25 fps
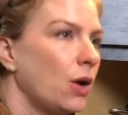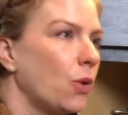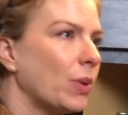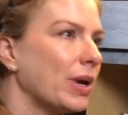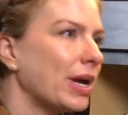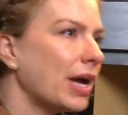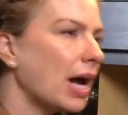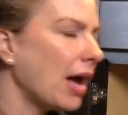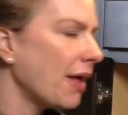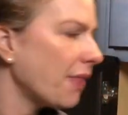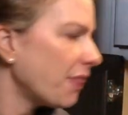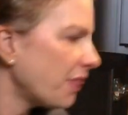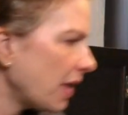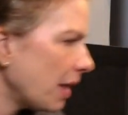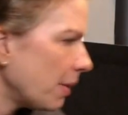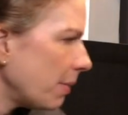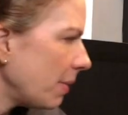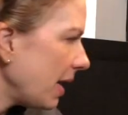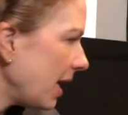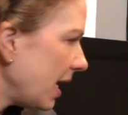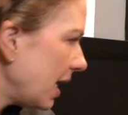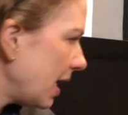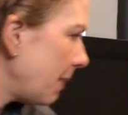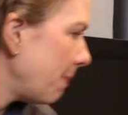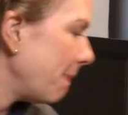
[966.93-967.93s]
We got them
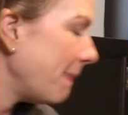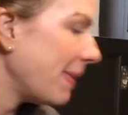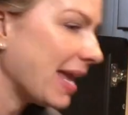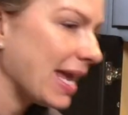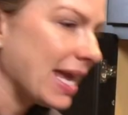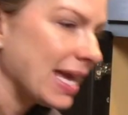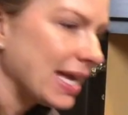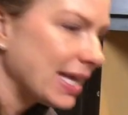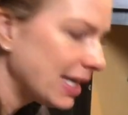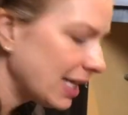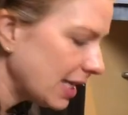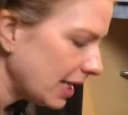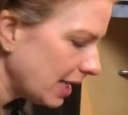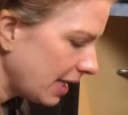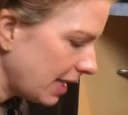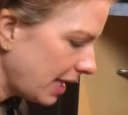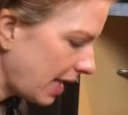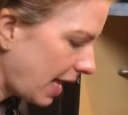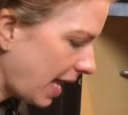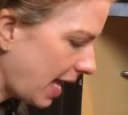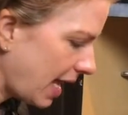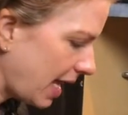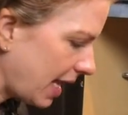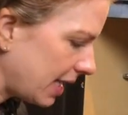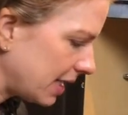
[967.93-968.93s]
in Maine,
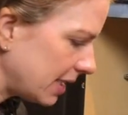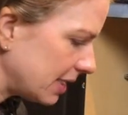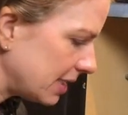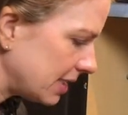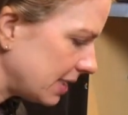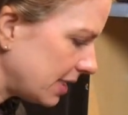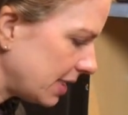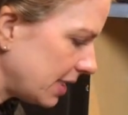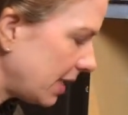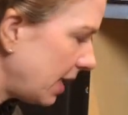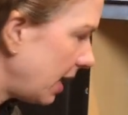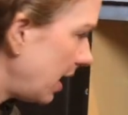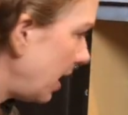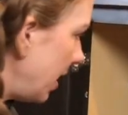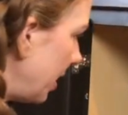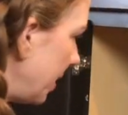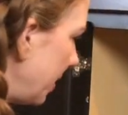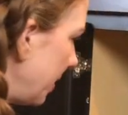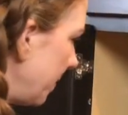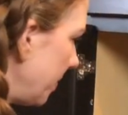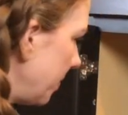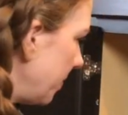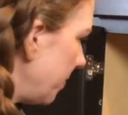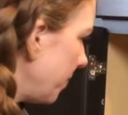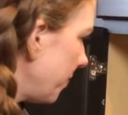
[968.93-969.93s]
and
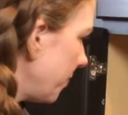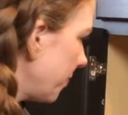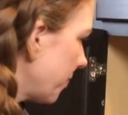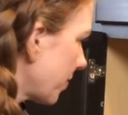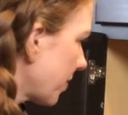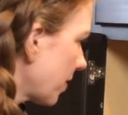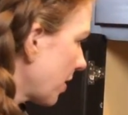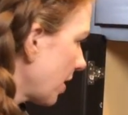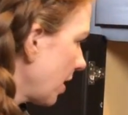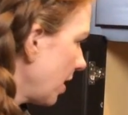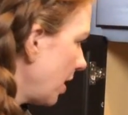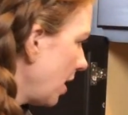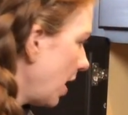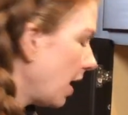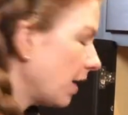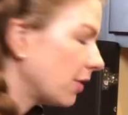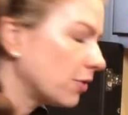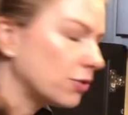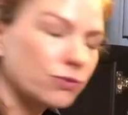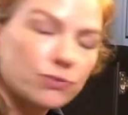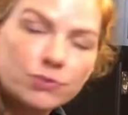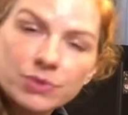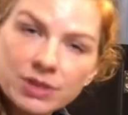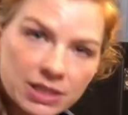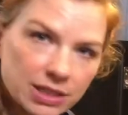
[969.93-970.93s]
they're
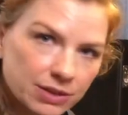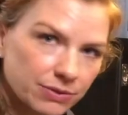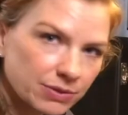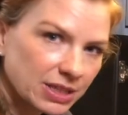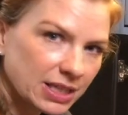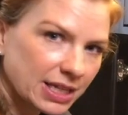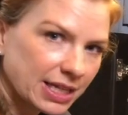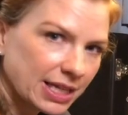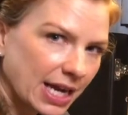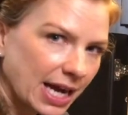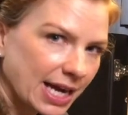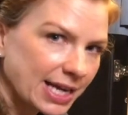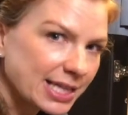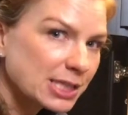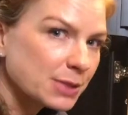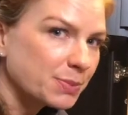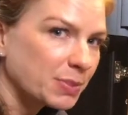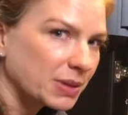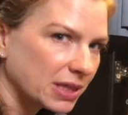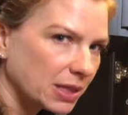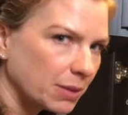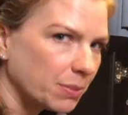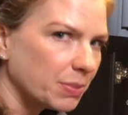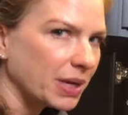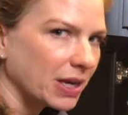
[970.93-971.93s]
really, really nice,
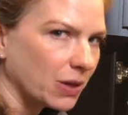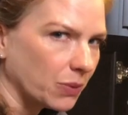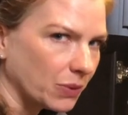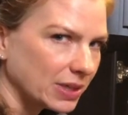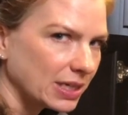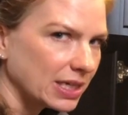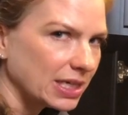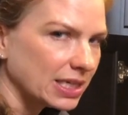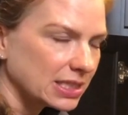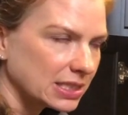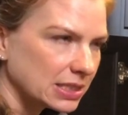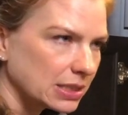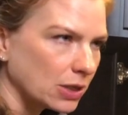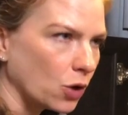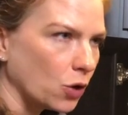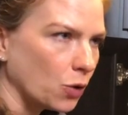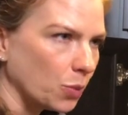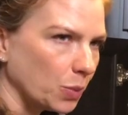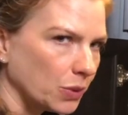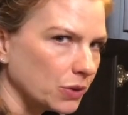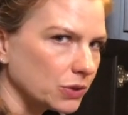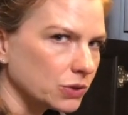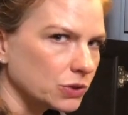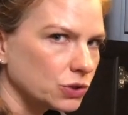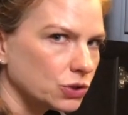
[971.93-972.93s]
but the big one is
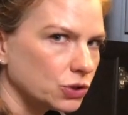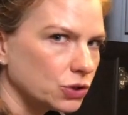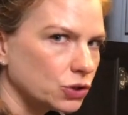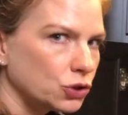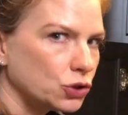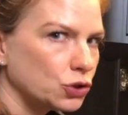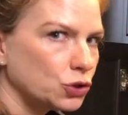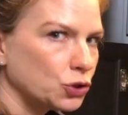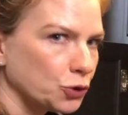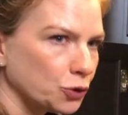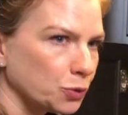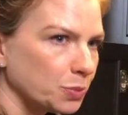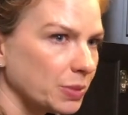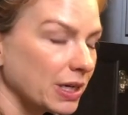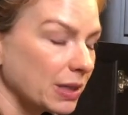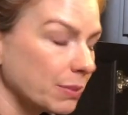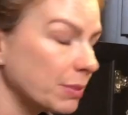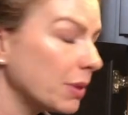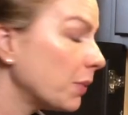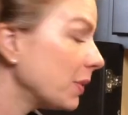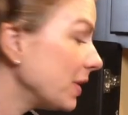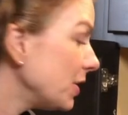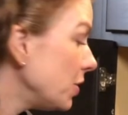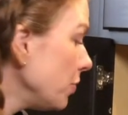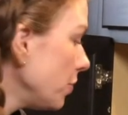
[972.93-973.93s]
almost too big.
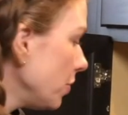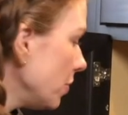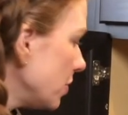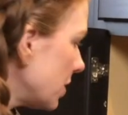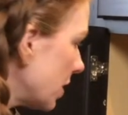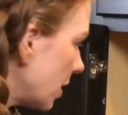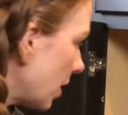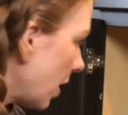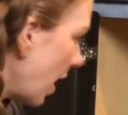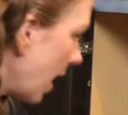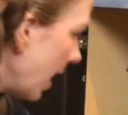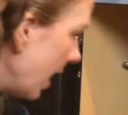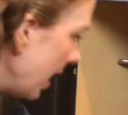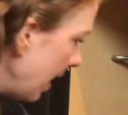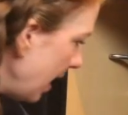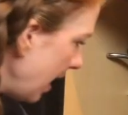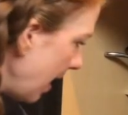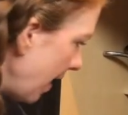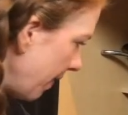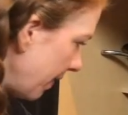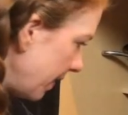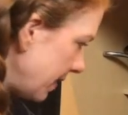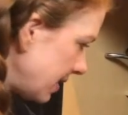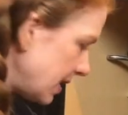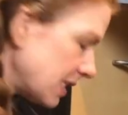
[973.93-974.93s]
But we do use it a lot.
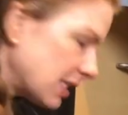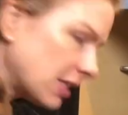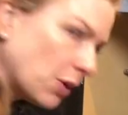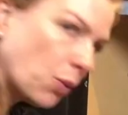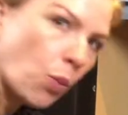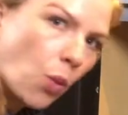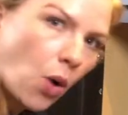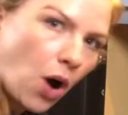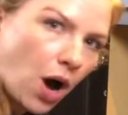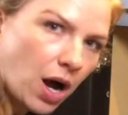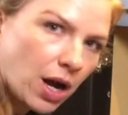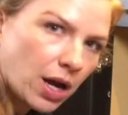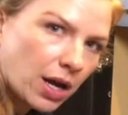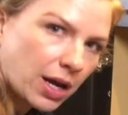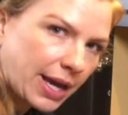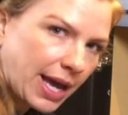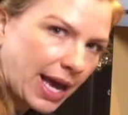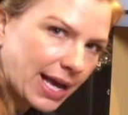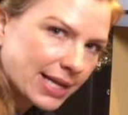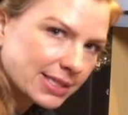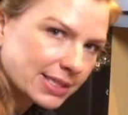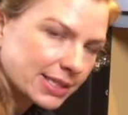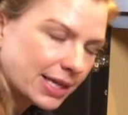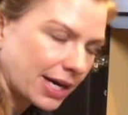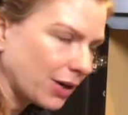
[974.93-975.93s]
This is a wok, a
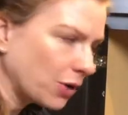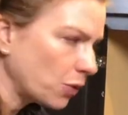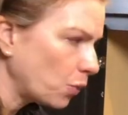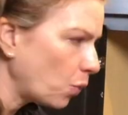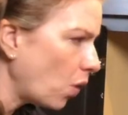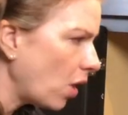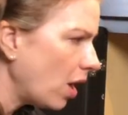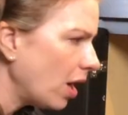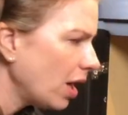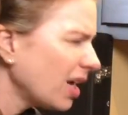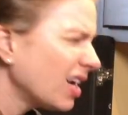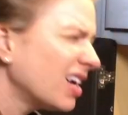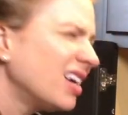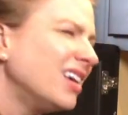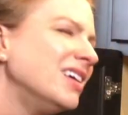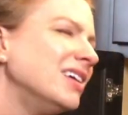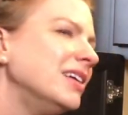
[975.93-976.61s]
cast iron wok.